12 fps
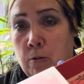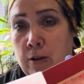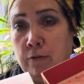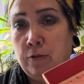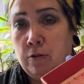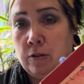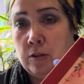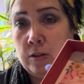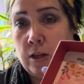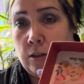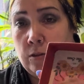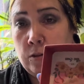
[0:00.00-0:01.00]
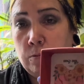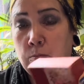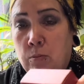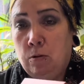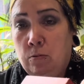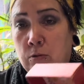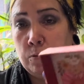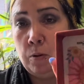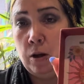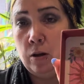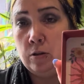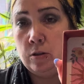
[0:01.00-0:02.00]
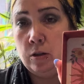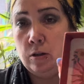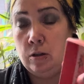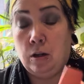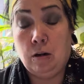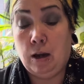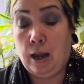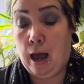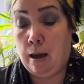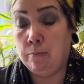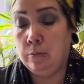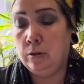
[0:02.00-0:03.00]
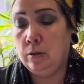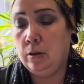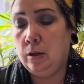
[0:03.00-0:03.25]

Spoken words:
if you're a suns and moons person, and I am.